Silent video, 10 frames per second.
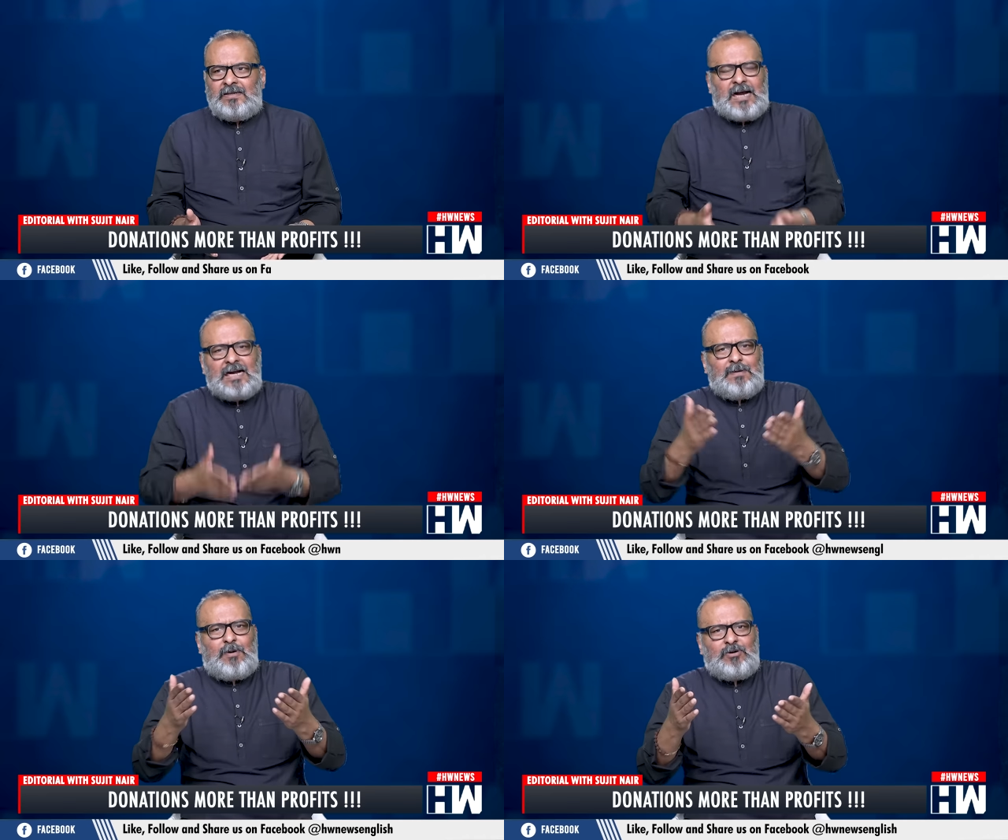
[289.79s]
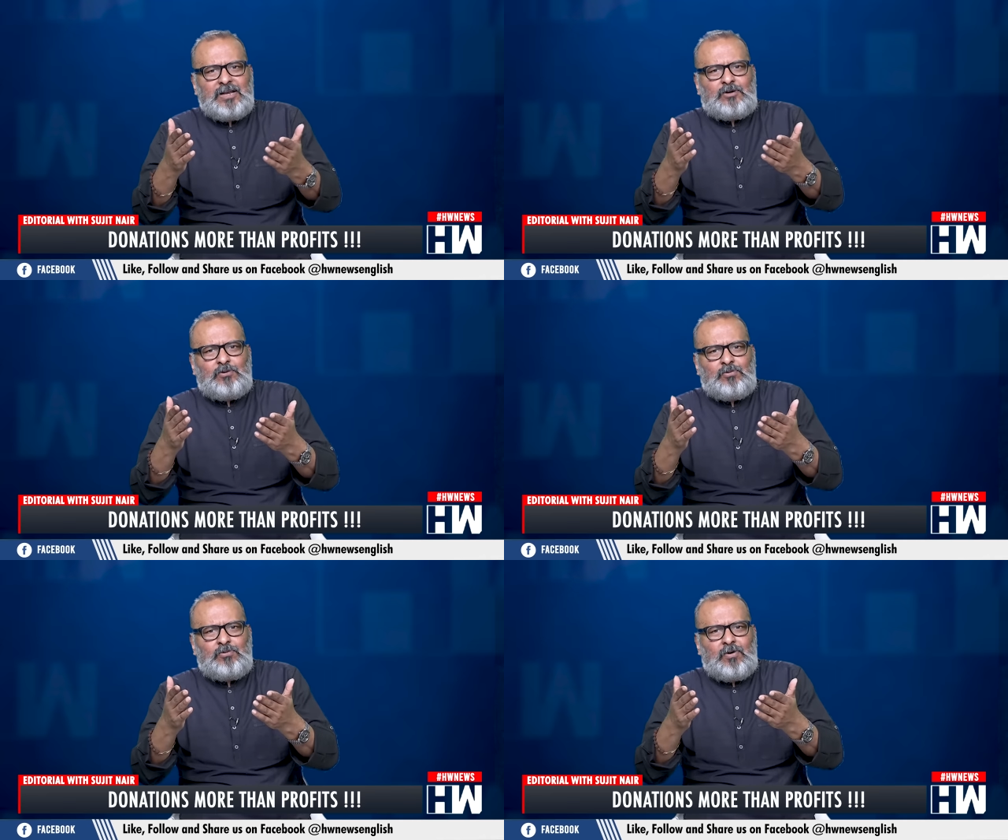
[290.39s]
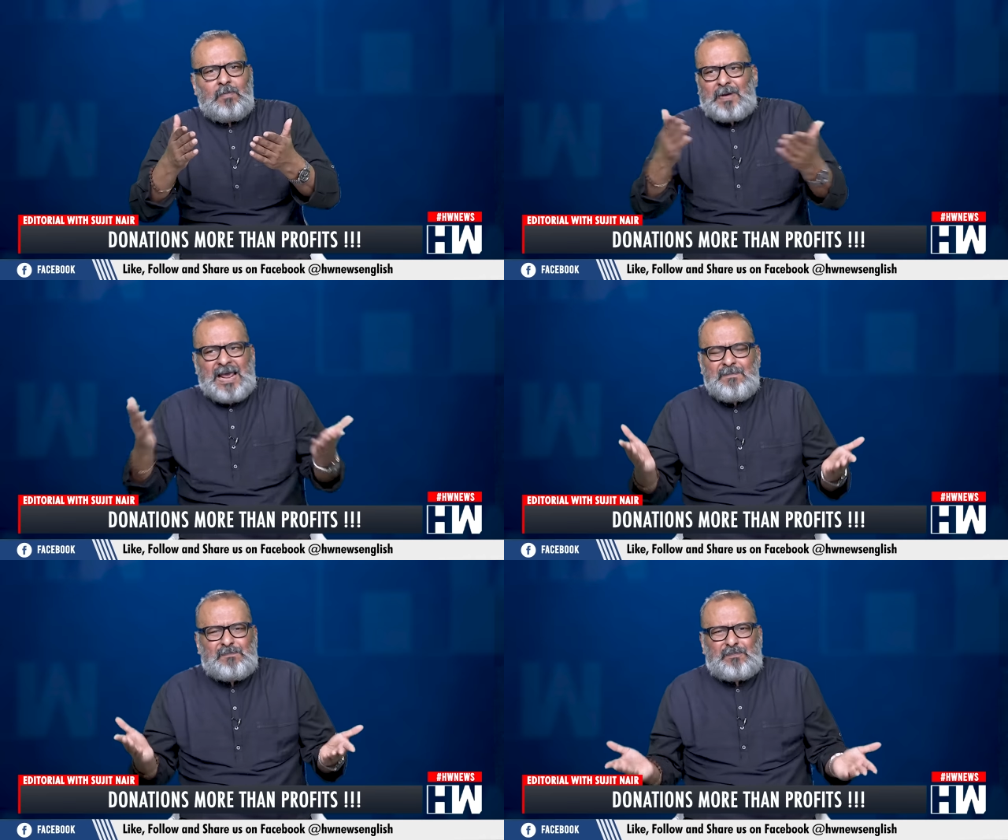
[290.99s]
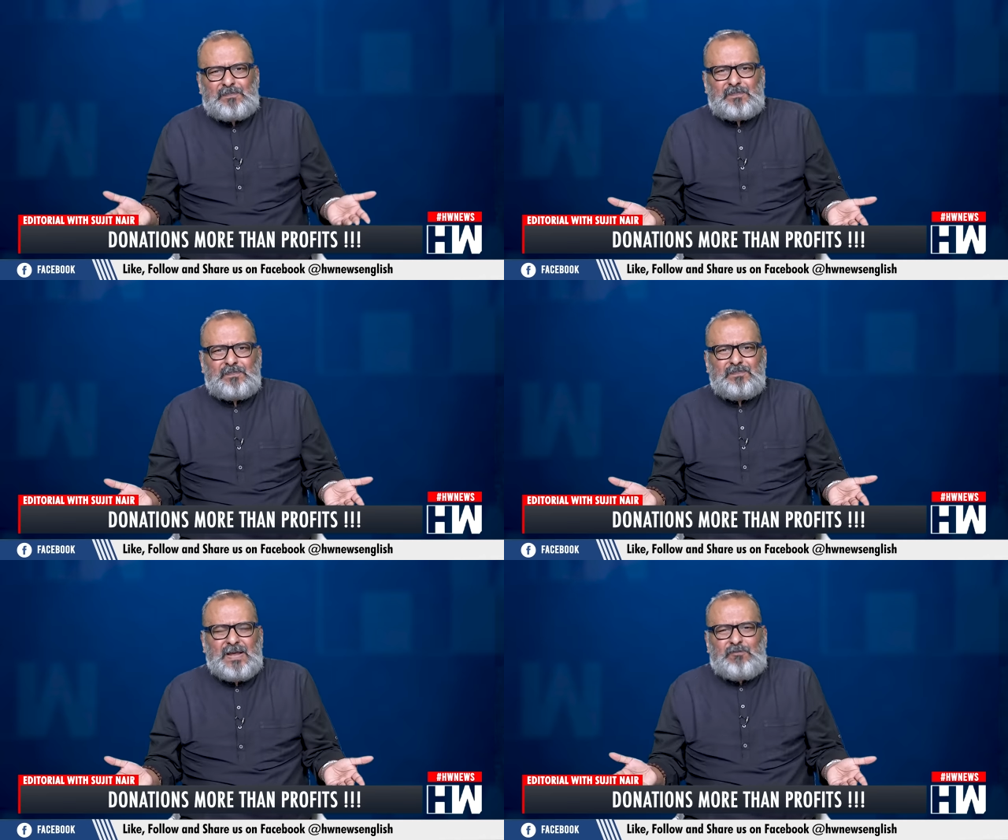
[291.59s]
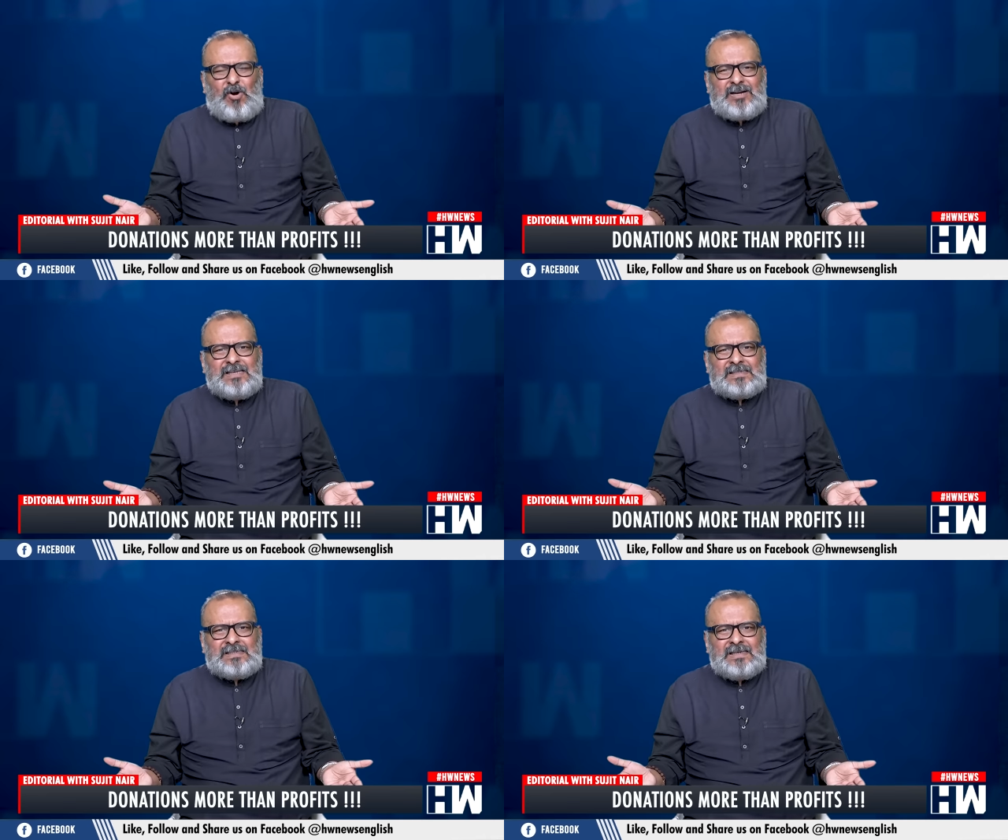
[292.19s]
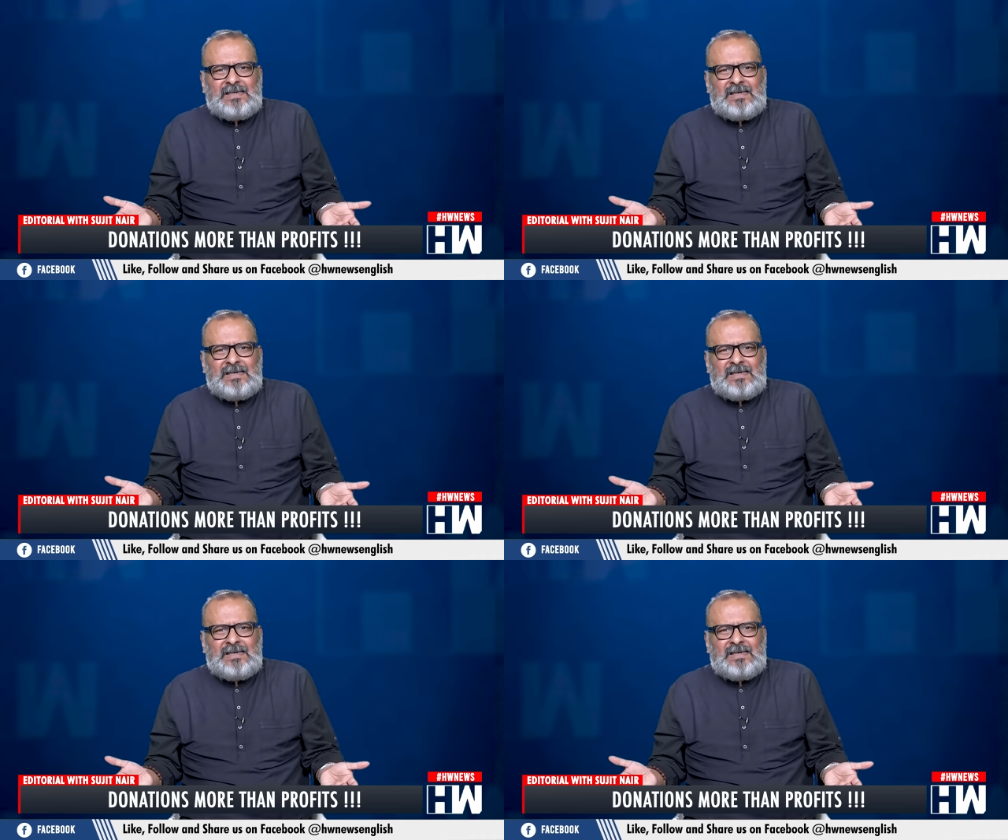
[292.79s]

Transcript: tantamounting to bribe, then what is?